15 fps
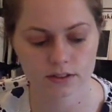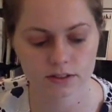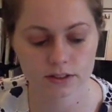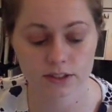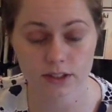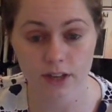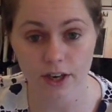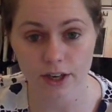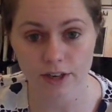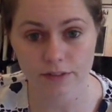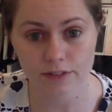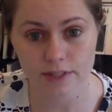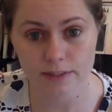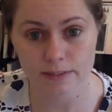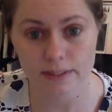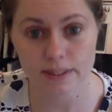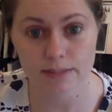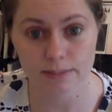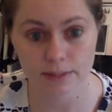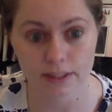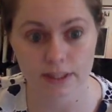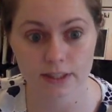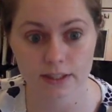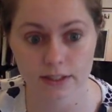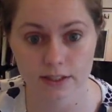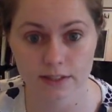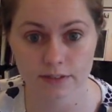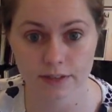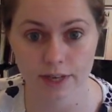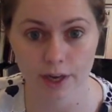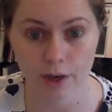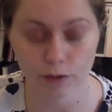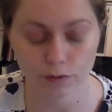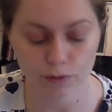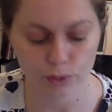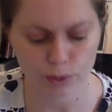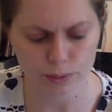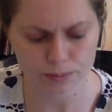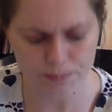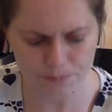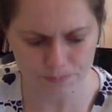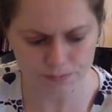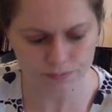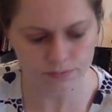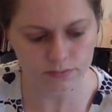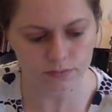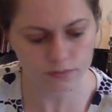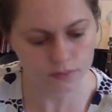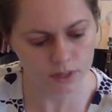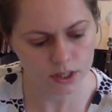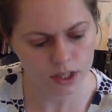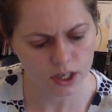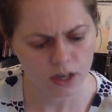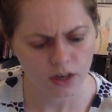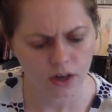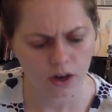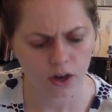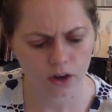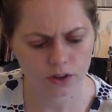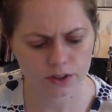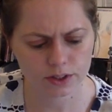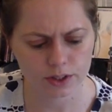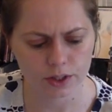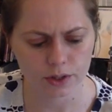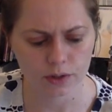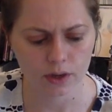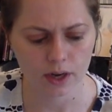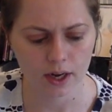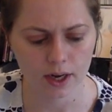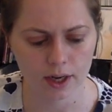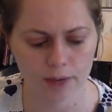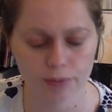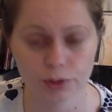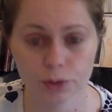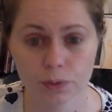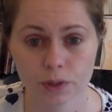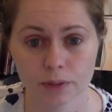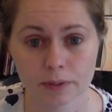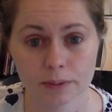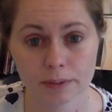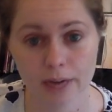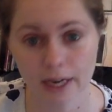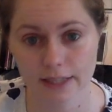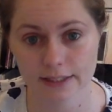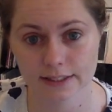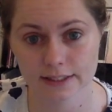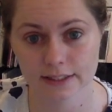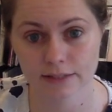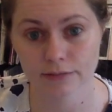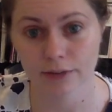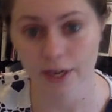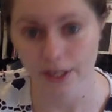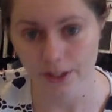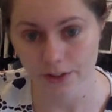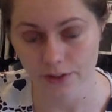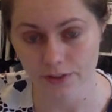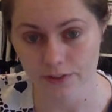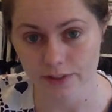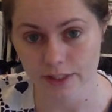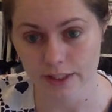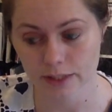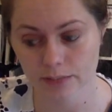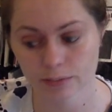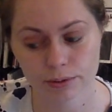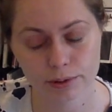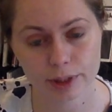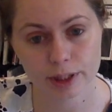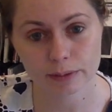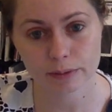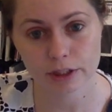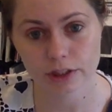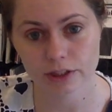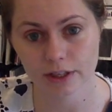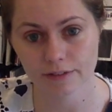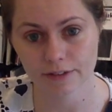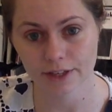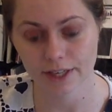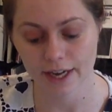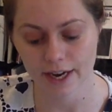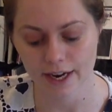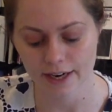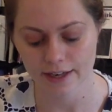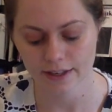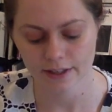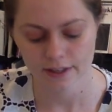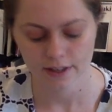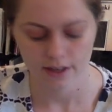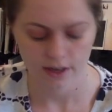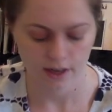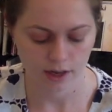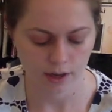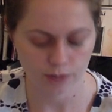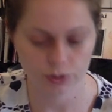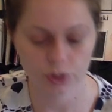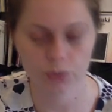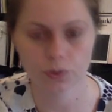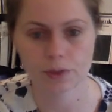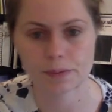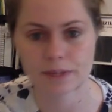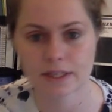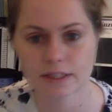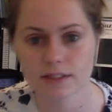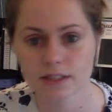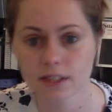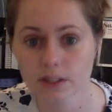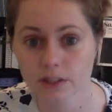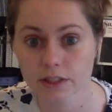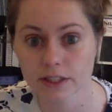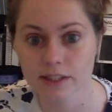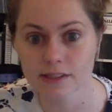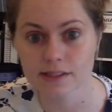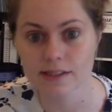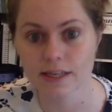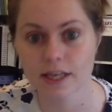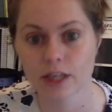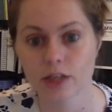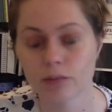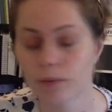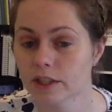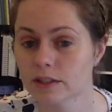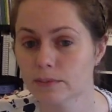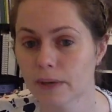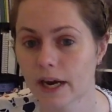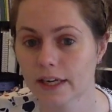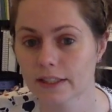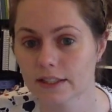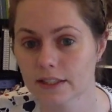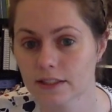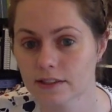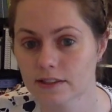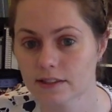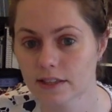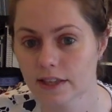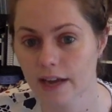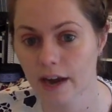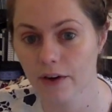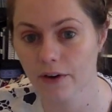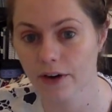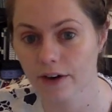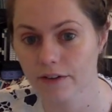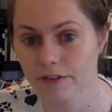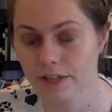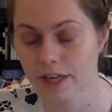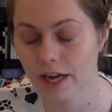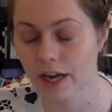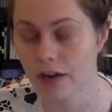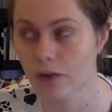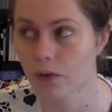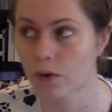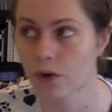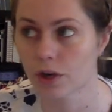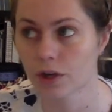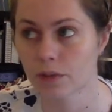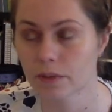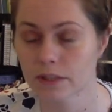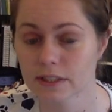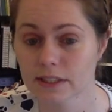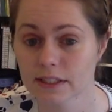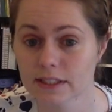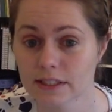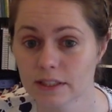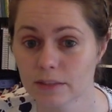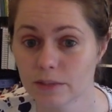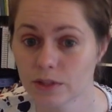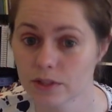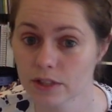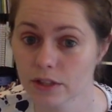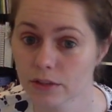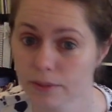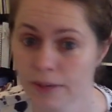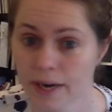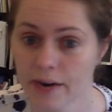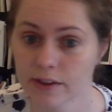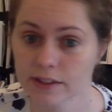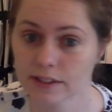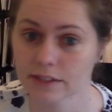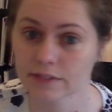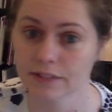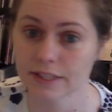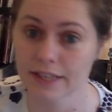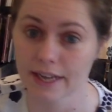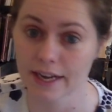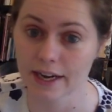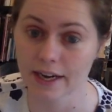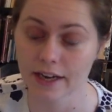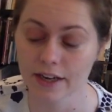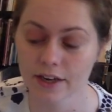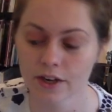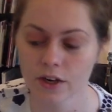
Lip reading: start of this piece, but it's very helpful. Also, you want to be practicing regularly, pretty much every day. You don't want to be a stickler and say you must practice an hour every day, or you must listen to music 3 hours every day,